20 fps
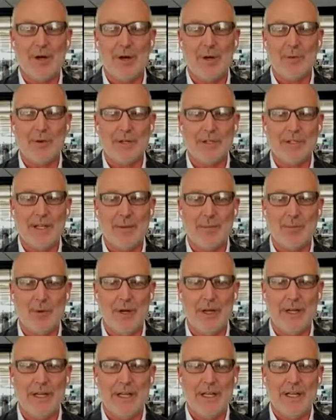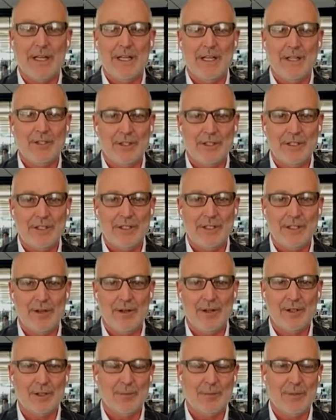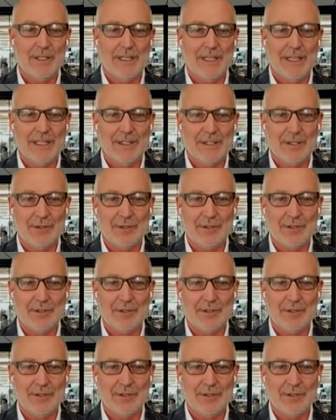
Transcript: from a hardware standpoint so that the ultimate end